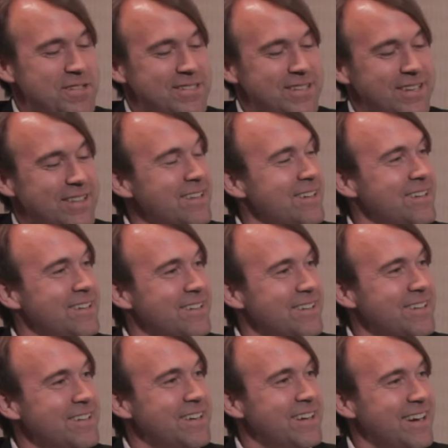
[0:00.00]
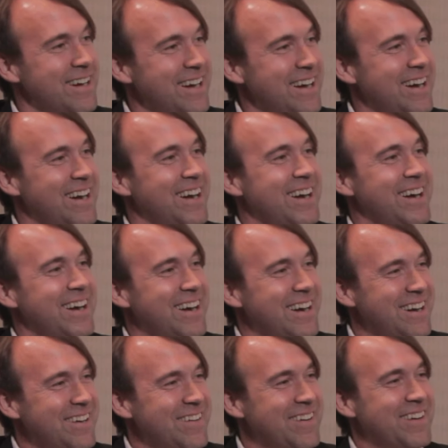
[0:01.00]
to take that on.
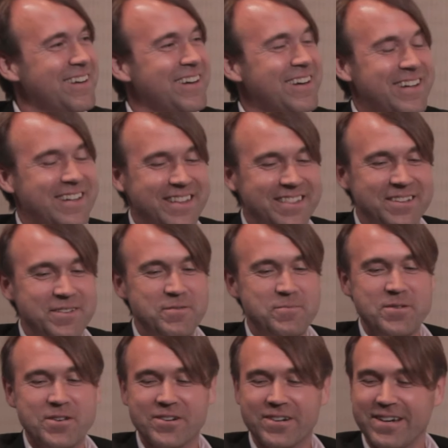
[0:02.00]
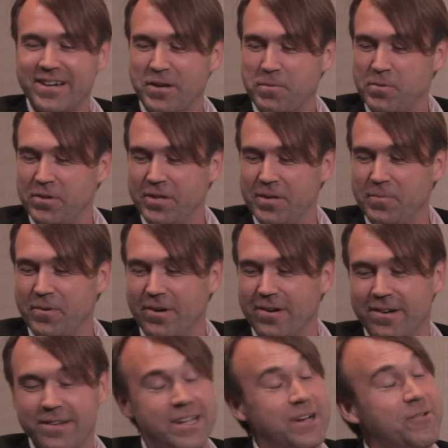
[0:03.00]
I'd love to be your accountability partner
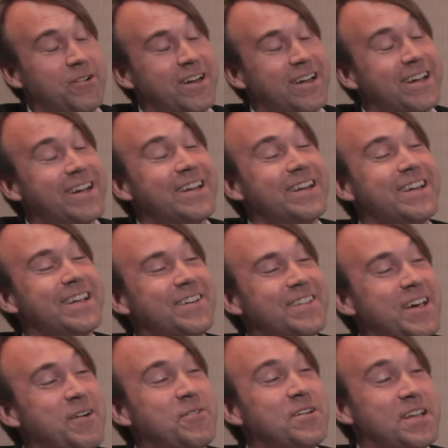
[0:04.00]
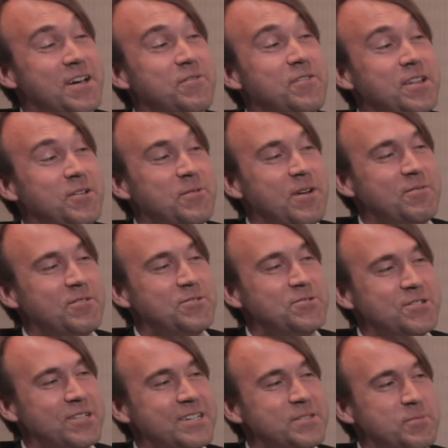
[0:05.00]
on that one. That would definitely
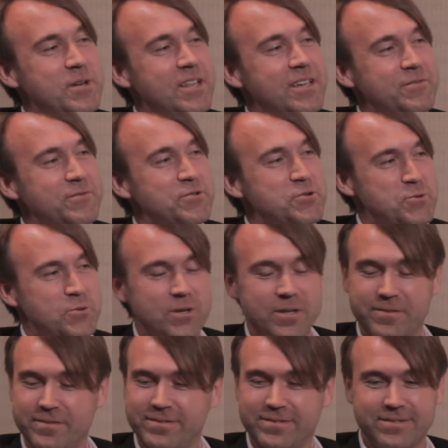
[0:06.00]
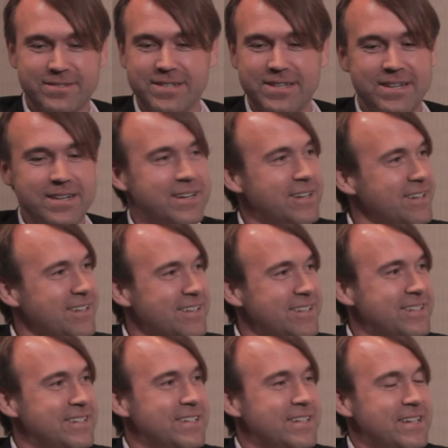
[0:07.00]
revolutionize my life for sure. Oh, yeah.
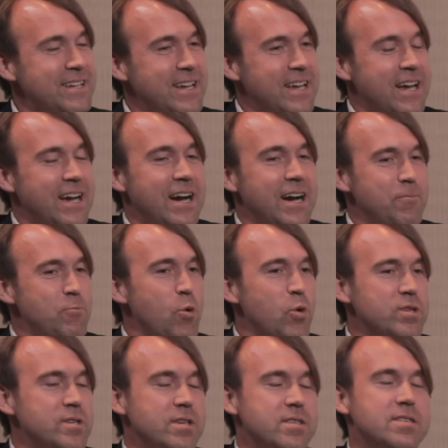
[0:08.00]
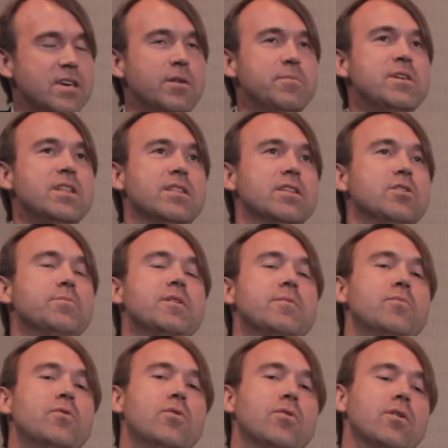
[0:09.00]
Well, tell me a little bit
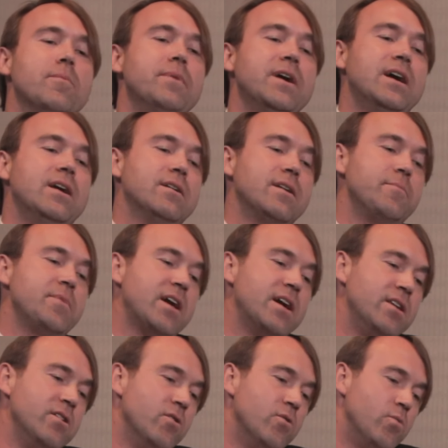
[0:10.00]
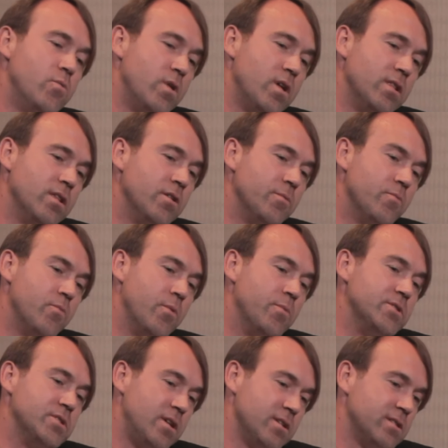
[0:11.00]
more about, I mean, I know a little, when we
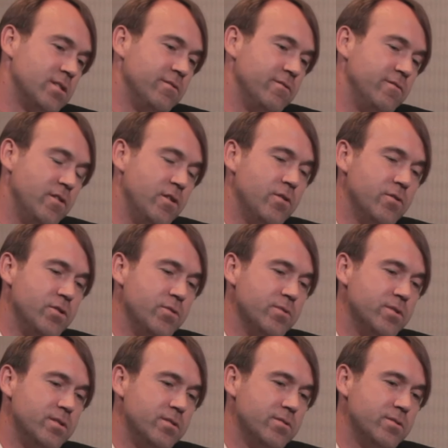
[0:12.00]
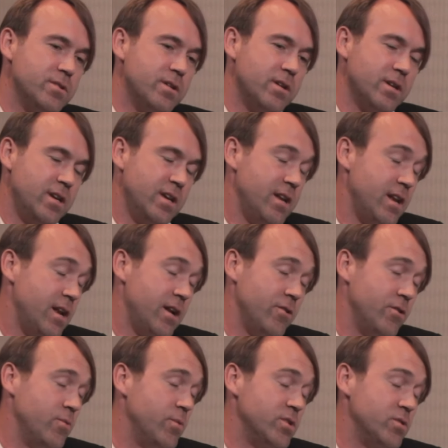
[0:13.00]
talked on the phone, you were talking, and I don't
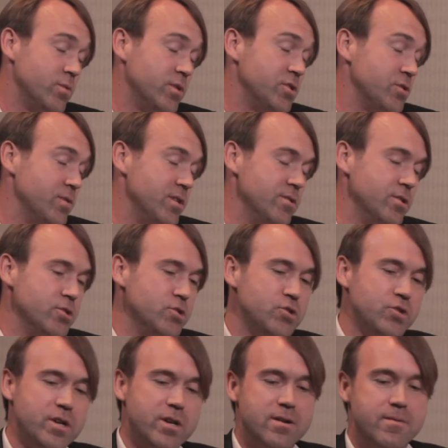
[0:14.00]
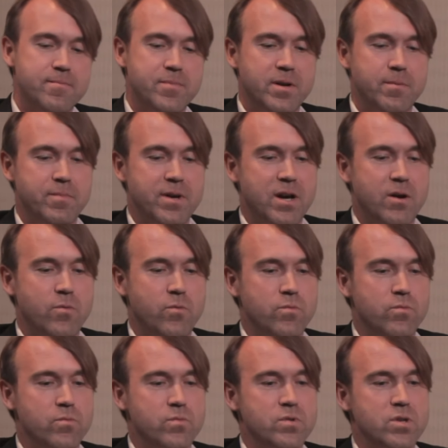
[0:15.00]
know to what degree you can share, but about,
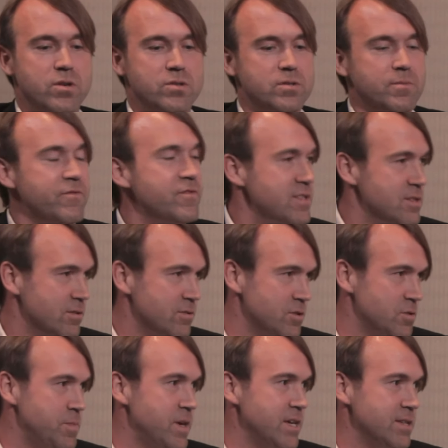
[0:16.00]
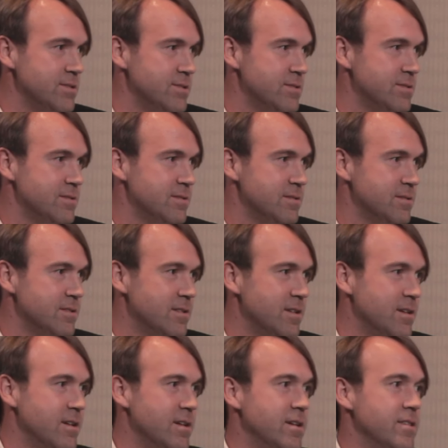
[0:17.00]
some physical space
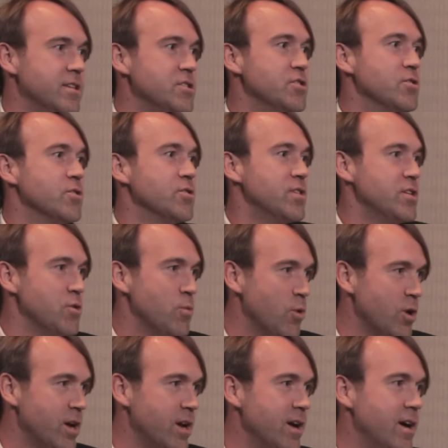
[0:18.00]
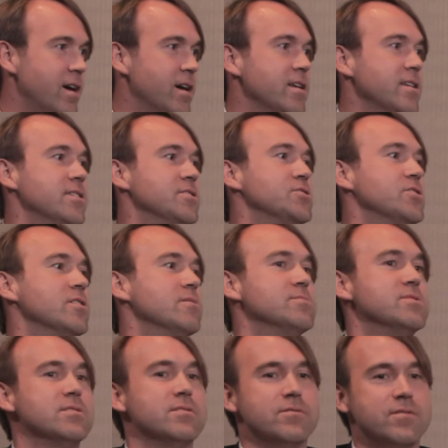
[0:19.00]
that you're working on in
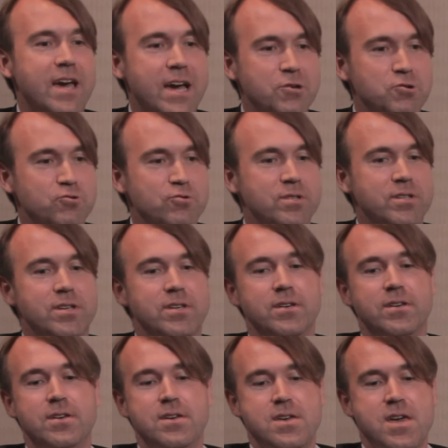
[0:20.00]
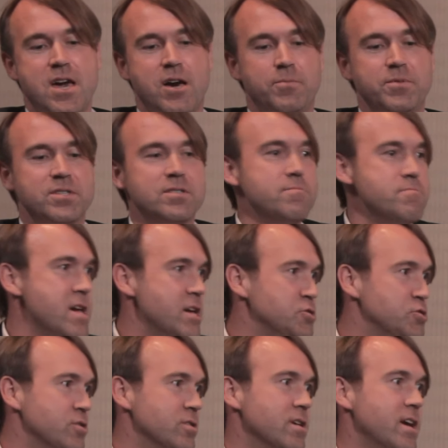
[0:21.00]
terms of actually helping to
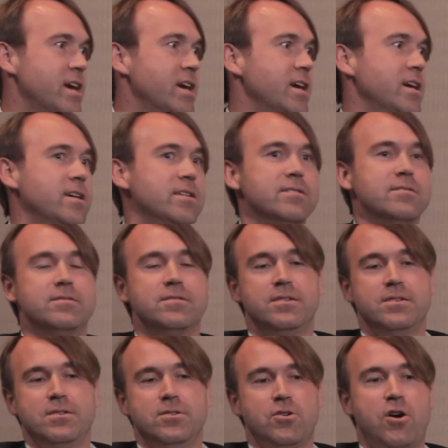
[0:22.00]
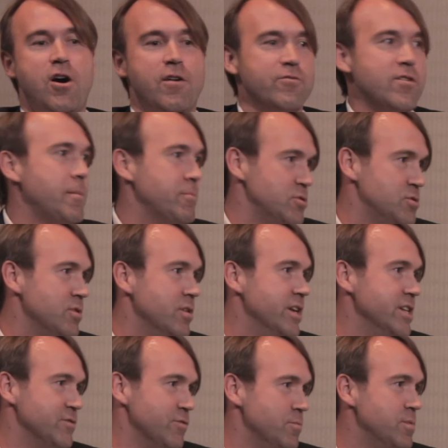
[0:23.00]
measure and offer
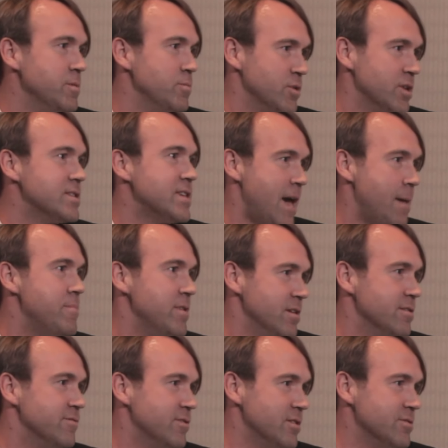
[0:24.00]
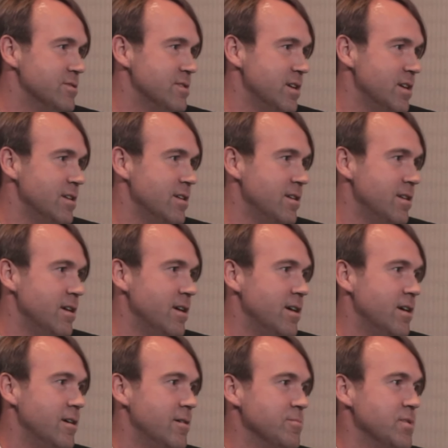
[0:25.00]
opportunities for people to tap into flow state.
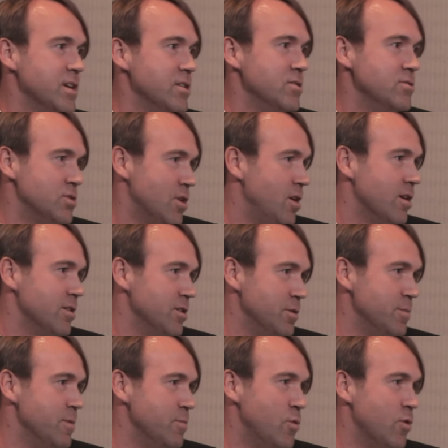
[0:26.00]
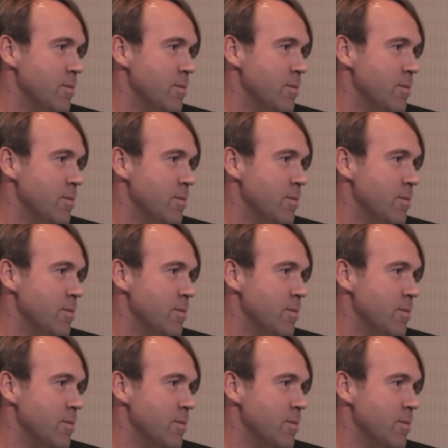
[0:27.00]
Sure. Can you talk a little bit more